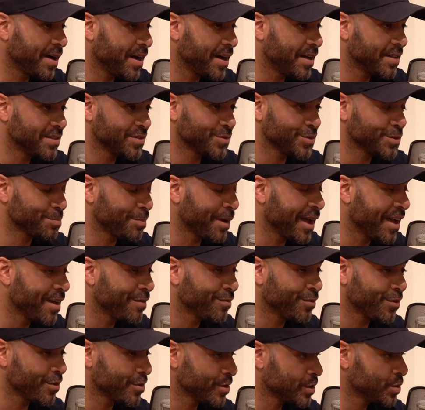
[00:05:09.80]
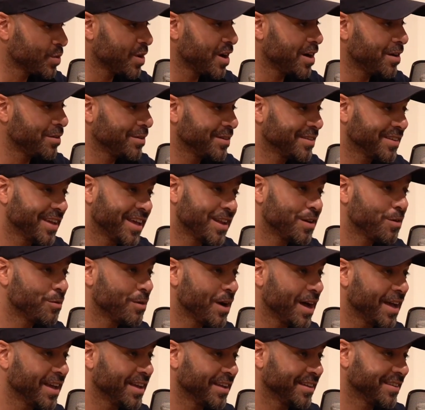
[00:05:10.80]
Barnes was playing for as well, in a
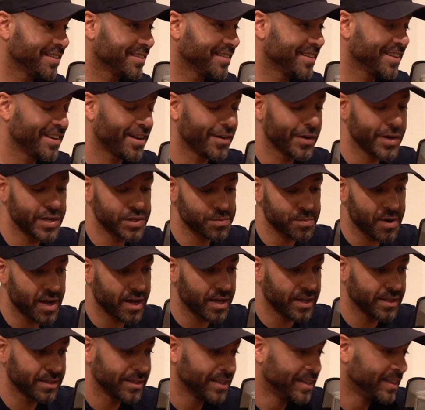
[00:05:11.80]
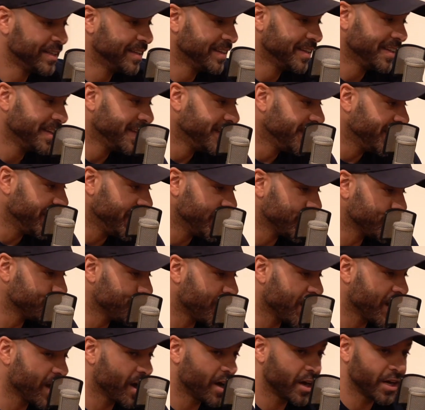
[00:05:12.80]
way. He was
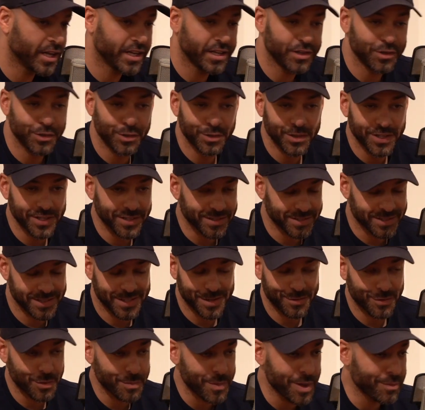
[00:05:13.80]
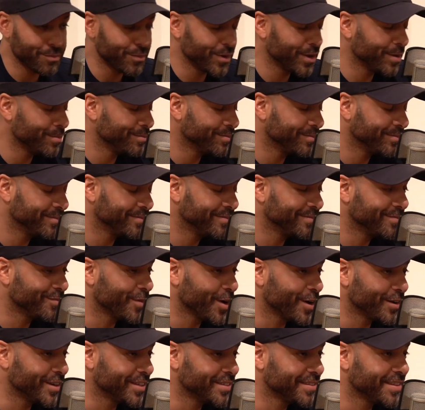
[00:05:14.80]
my idol. You still remember him
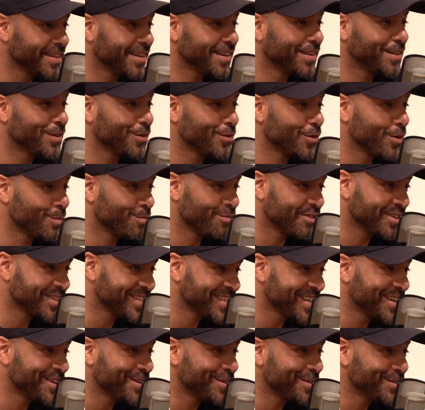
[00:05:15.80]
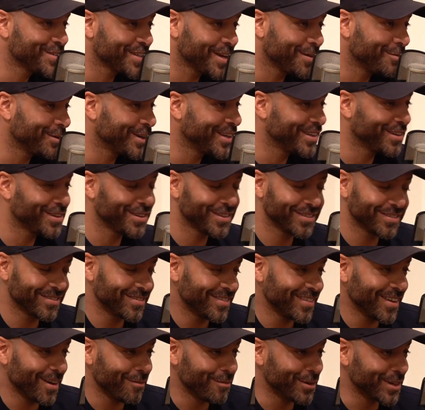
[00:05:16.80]
wearing his Diadora Brazils. I
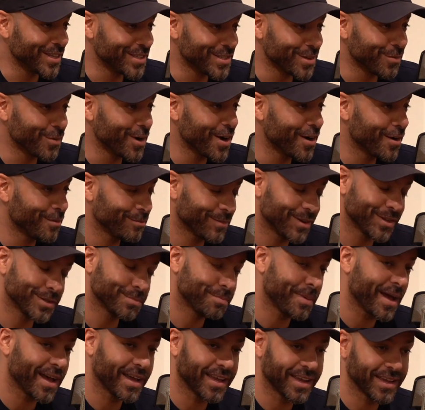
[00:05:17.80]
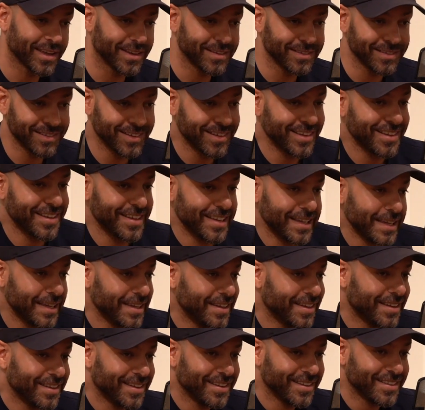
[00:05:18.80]
wanted to wear them because back in
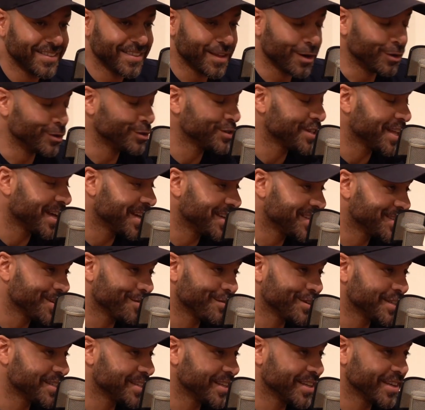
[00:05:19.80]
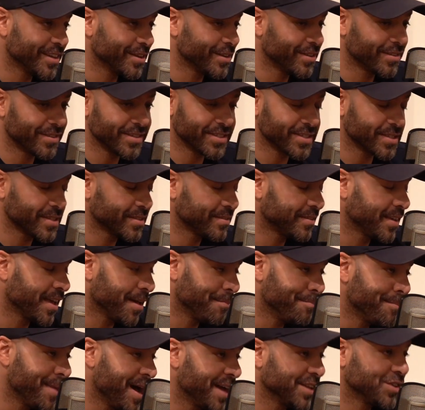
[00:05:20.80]
those days, obviously, you'd just
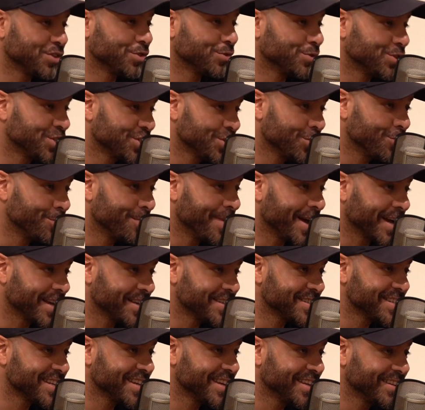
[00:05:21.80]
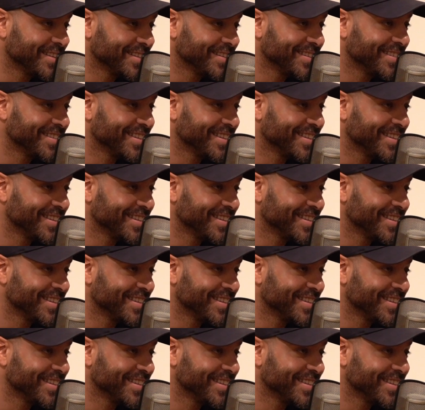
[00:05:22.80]
get Match or Shoot magazine,